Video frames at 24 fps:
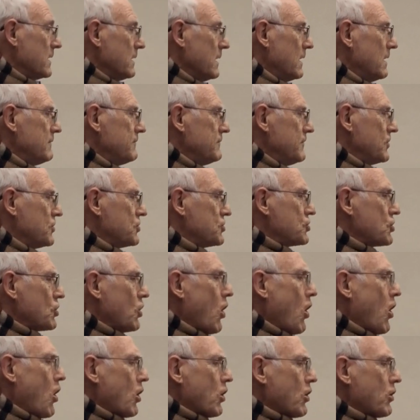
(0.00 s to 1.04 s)
Love to
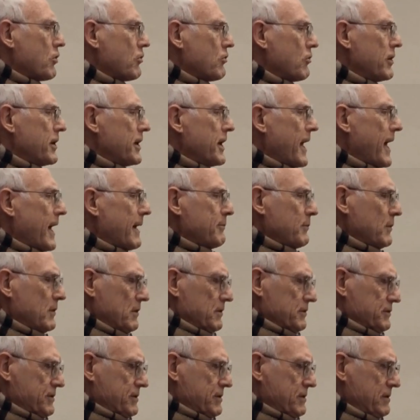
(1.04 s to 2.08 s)
chomp green
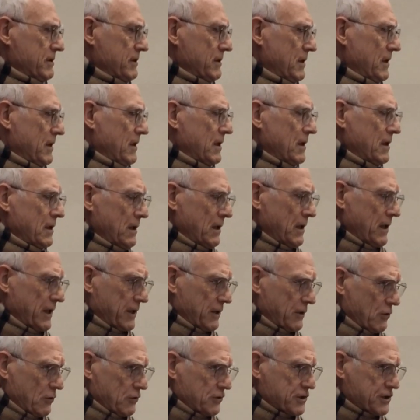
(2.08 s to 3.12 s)
apples
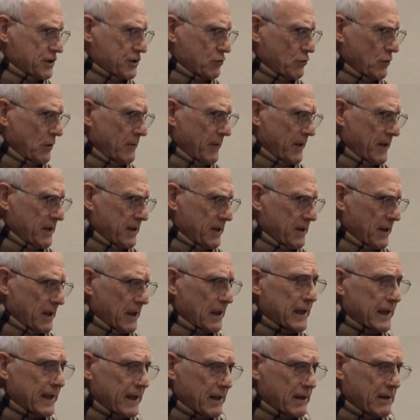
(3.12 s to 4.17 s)
and go swimming in the
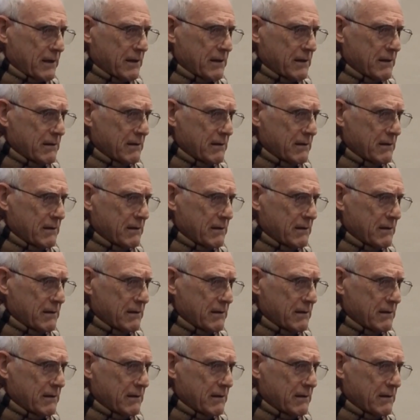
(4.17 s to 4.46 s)
lake.